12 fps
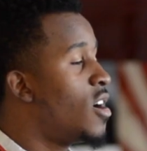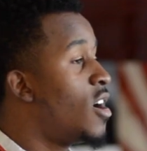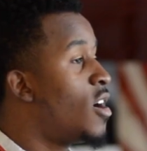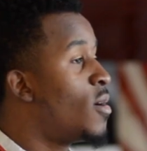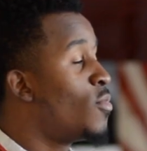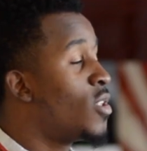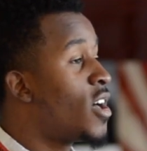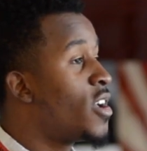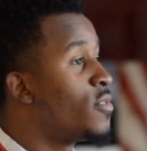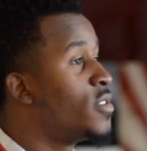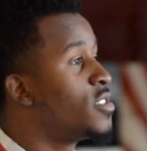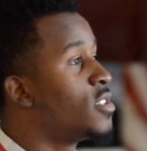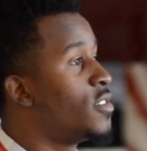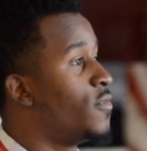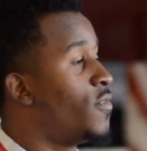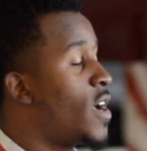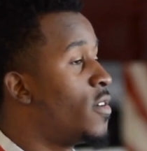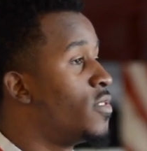Um, well, I originally
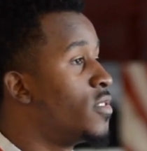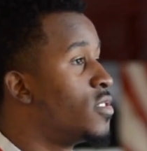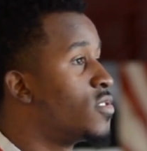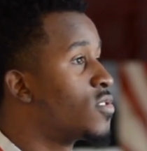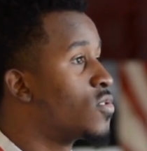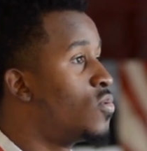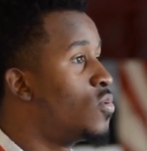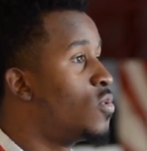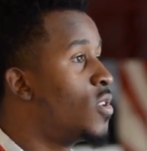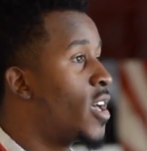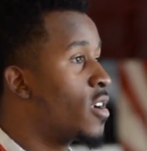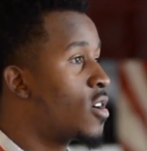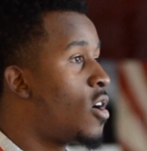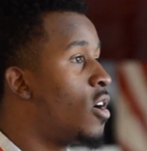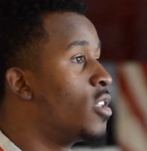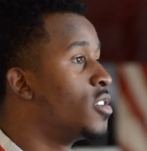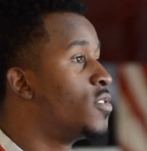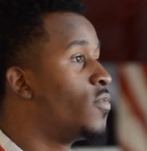found this school at a
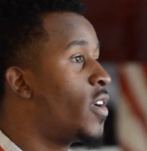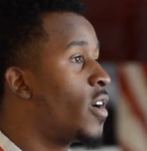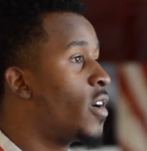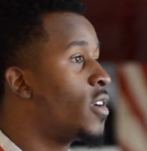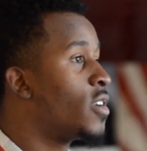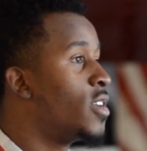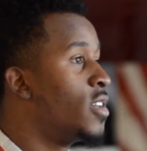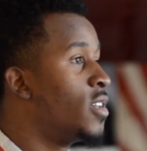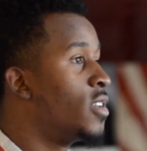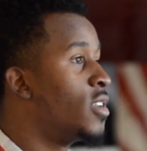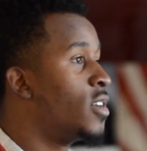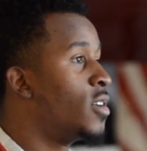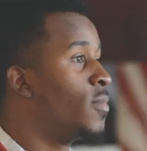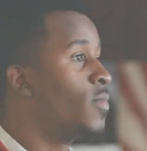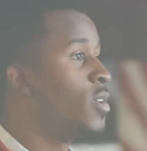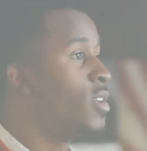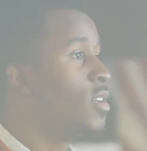college fair in um,